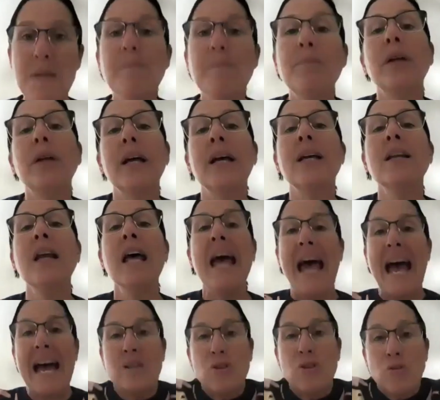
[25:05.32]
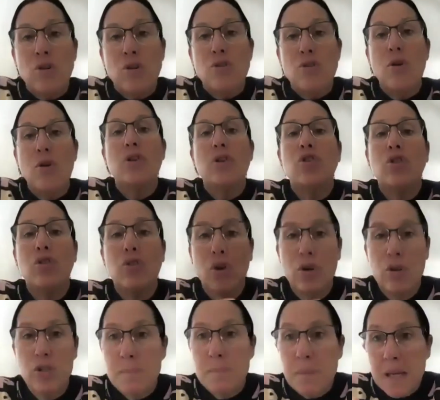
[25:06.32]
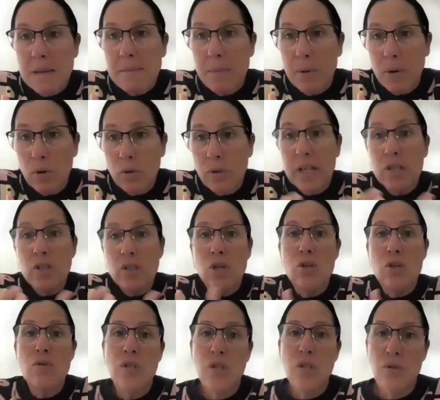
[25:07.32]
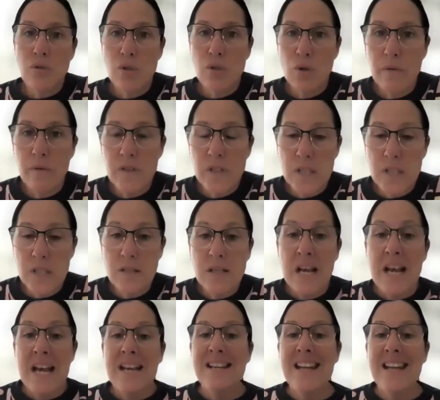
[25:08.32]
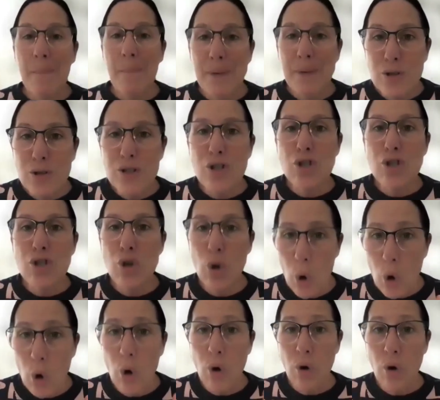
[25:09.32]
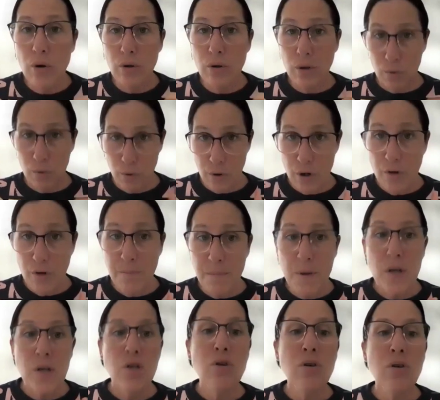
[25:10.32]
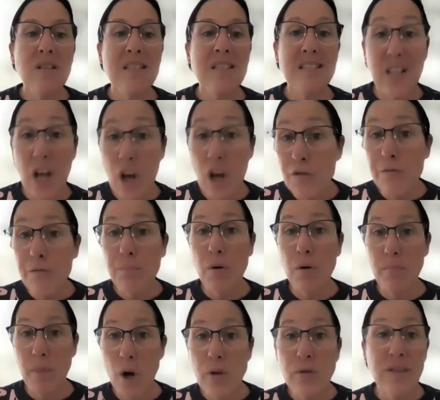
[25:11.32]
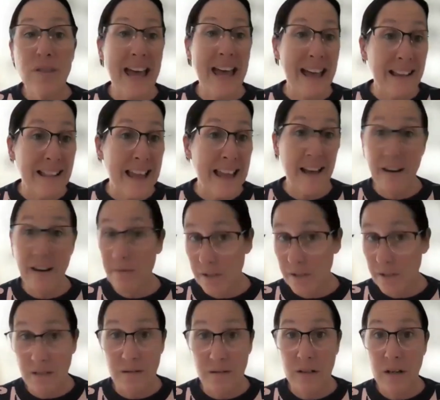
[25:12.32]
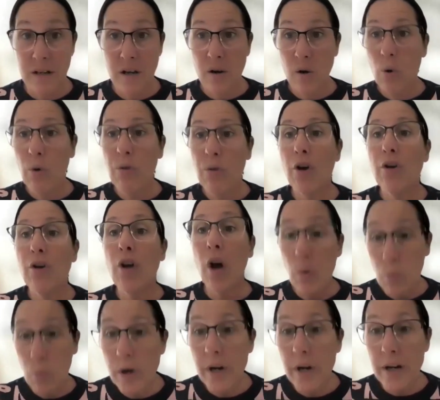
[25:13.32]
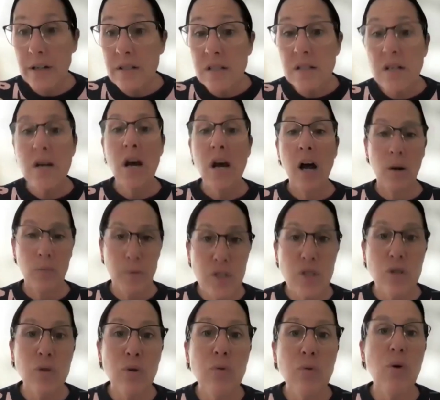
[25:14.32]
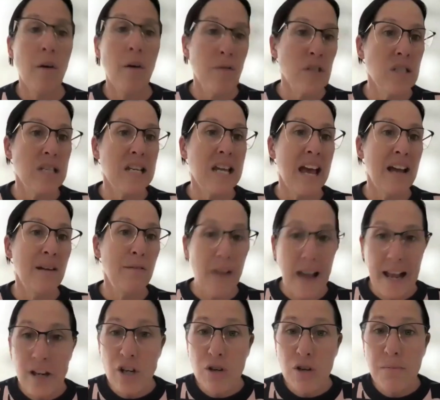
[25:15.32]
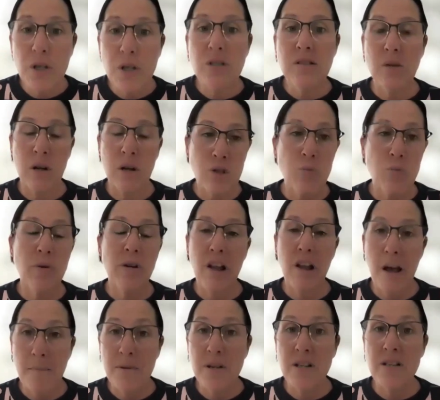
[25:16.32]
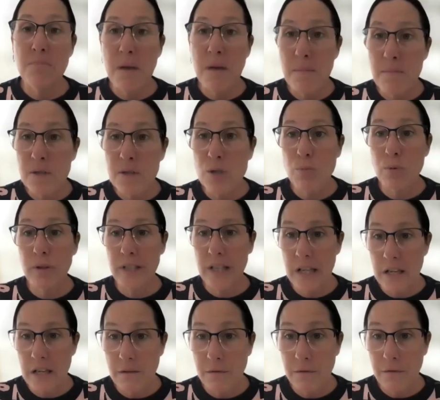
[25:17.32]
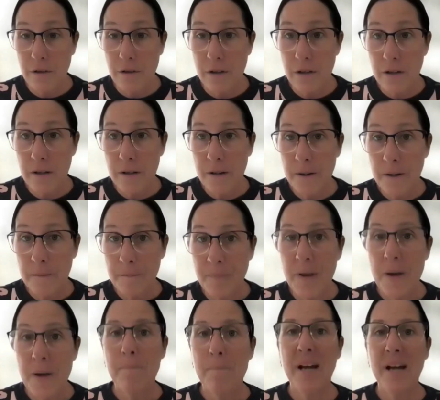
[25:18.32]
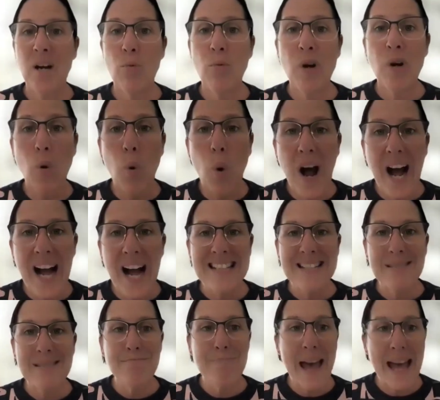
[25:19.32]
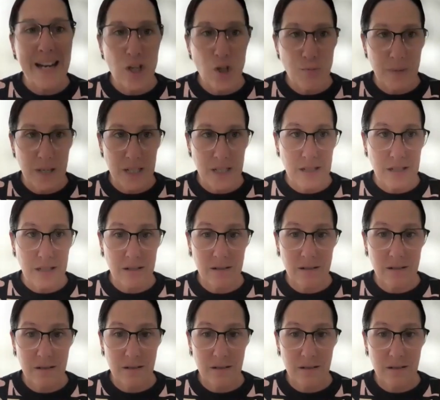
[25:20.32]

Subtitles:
people in and you can nurture those people into using your services. Now, because it's your group, you can self-promote the hell out of it. Although I would still obviously add value, because else what will happen is members will leave. But it requires management.